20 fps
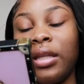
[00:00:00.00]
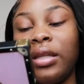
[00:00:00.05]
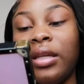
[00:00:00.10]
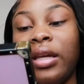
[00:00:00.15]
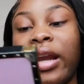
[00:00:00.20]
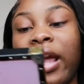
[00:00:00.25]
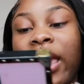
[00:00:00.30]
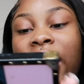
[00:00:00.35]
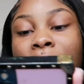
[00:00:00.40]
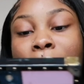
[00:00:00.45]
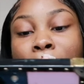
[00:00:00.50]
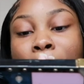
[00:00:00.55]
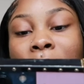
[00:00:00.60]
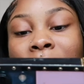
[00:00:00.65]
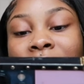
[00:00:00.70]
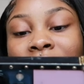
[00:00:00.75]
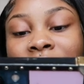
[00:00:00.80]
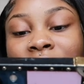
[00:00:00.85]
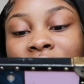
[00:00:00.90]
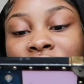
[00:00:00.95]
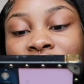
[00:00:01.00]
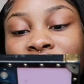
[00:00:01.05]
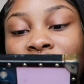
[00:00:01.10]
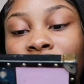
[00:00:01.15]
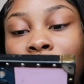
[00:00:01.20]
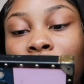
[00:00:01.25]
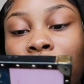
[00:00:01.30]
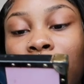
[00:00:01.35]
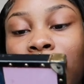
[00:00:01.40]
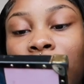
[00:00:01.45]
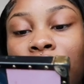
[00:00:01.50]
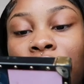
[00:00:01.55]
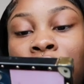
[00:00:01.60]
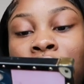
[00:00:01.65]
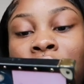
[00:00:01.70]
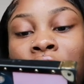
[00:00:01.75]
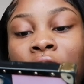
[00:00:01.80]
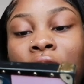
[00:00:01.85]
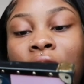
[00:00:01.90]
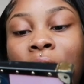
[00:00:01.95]
Then I have Messenger.
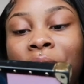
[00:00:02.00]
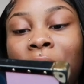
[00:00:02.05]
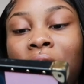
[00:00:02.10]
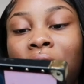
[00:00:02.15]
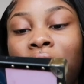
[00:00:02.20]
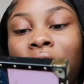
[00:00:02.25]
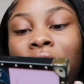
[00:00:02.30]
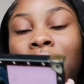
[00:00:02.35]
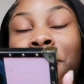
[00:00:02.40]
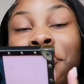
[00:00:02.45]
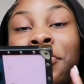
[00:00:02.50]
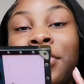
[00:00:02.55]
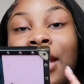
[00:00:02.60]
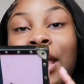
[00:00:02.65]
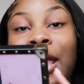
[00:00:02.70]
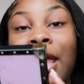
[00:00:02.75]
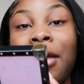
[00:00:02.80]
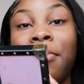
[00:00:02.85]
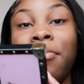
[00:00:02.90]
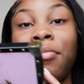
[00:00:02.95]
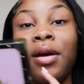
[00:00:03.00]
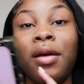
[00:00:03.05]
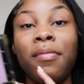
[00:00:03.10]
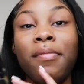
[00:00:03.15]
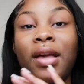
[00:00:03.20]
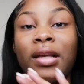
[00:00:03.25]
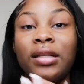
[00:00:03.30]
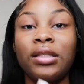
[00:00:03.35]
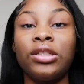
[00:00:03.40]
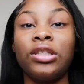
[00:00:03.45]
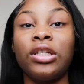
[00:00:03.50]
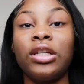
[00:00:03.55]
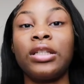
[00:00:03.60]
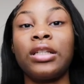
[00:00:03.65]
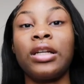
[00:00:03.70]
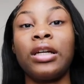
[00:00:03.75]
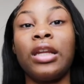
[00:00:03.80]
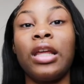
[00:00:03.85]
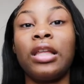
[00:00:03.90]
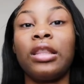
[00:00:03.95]
I'm not gonna open it, but Messenger
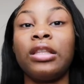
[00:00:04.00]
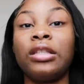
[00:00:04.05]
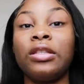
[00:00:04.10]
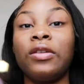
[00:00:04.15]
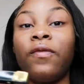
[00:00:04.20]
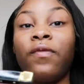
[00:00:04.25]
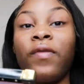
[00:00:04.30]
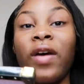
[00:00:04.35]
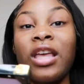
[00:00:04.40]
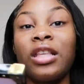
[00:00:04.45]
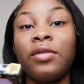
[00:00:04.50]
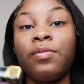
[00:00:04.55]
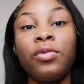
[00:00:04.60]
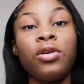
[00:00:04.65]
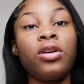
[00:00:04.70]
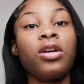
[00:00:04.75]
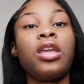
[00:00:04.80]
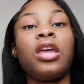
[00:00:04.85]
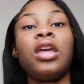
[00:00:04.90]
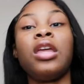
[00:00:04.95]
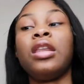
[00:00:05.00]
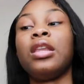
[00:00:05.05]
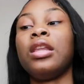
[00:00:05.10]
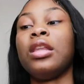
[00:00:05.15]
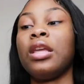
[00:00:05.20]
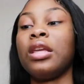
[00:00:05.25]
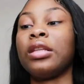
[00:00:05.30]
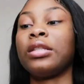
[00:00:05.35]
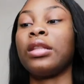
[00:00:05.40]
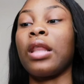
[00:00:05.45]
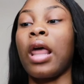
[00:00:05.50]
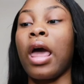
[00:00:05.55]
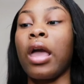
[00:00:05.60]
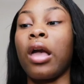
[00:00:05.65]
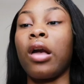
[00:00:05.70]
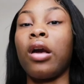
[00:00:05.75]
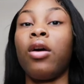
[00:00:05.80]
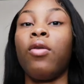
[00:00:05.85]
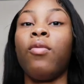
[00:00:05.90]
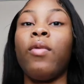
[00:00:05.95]
is connected to Facebook, and it's
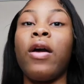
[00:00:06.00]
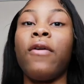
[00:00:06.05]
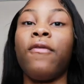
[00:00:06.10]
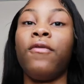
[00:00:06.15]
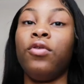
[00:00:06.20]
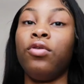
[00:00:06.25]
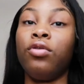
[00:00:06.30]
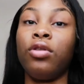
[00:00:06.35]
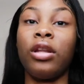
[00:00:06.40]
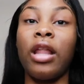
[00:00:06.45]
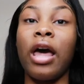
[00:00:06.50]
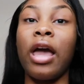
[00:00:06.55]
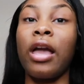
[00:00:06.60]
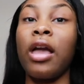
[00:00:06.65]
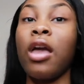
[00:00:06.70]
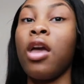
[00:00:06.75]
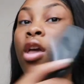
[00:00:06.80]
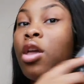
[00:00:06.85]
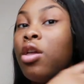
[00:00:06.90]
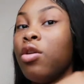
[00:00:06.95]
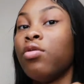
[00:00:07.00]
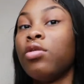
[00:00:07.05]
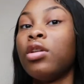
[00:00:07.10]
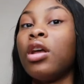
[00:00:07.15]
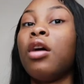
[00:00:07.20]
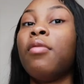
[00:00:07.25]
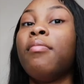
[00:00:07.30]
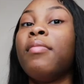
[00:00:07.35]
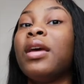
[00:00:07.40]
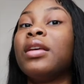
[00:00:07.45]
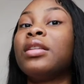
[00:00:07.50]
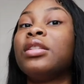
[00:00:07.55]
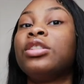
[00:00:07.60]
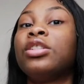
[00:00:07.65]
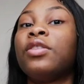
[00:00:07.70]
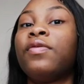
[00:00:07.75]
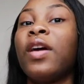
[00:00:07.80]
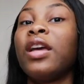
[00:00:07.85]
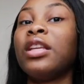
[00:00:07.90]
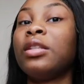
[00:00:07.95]
like a way for you to, like, you know, message
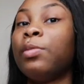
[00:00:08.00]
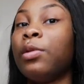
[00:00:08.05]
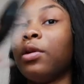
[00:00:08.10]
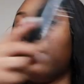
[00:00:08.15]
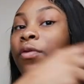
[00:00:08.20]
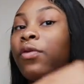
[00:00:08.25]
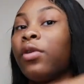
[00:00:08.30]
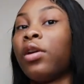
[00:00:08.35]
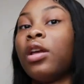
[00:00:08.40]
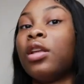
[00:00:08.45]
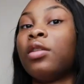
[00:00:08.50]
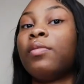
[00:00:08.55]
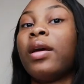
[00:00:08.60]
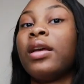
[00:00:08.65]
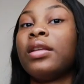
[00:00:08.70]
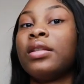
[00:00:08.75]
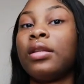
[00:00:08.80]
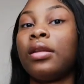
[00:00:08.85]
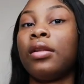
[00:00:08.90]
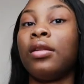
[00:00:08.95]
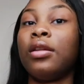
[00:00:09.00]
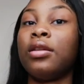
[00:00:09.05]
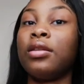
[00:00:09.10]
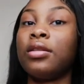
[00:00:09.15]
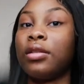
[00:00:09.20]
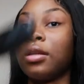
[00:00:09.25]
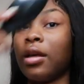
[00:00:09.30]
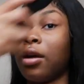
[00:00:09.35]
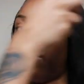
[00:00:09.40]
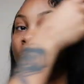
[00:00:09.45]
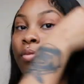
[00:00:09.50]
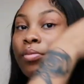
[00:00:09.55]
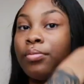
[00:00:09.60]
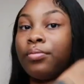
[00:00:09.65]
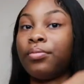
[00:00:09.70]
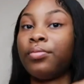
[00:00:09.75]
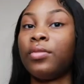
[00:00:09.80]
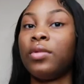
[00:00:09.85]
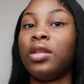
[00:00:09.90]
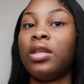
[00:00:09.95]
your Facebook friends basically. So
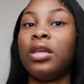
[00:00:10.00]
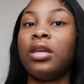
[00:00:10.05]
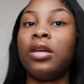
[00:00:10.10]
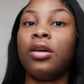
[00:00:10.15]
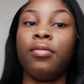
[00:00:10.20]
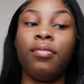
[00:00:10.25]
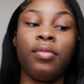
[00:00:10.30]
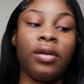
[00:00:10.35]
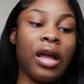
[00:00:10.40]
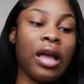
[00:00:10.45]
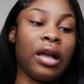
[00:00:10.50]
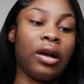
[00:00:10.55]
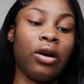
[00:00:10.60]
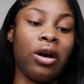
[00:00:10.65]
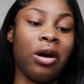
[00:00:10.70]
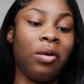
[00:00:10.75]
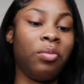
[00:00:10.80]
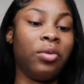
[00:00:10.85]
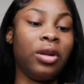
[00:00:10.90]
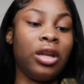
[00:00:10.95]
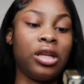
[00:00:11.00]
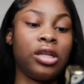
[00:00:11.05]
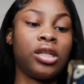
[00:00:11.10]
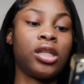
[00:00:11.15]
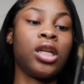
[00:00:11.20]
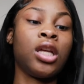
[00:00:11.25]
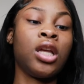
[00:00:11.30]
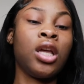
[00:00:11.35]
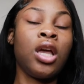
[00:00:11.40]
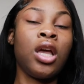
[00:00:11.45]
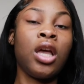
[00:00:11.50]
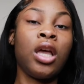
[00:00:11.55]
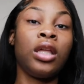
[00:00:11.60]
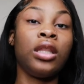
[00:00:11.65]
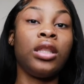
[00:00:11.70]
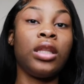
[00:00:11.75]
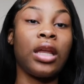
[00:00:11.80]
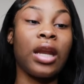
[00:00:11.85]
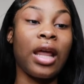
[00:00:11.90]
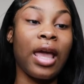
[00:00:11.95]
yeah, but I ain't gonna open it.
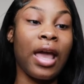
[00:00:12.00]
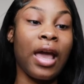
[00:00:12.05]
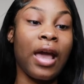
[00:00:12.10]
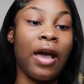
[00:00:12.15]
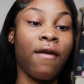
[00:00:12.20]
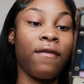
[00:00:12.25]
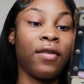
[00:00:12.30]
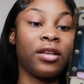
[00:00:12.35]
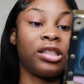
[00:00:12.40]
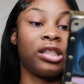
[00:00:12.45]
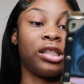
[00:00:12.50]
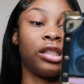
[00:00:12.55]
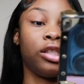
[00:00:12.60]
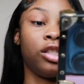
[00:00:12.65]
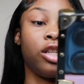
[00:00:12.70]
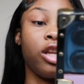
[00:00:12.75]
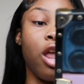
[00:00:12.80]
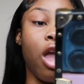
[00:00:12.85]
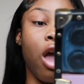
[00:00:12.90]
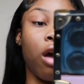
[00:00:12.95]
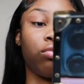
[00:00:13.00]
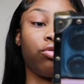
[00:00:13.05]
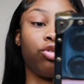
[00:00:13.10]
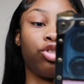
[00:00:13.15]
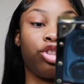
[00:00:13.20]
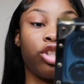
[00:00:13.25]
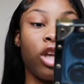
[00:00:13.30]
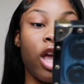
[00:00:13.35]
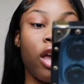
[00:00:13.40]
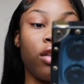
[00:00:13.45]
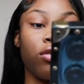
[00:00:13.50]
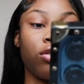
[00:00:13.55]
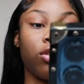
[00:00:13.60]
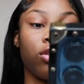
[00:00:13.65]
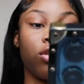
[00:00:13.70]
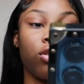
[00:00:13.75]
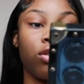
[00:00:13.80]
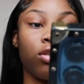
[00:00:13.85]
Then I have Snapchat.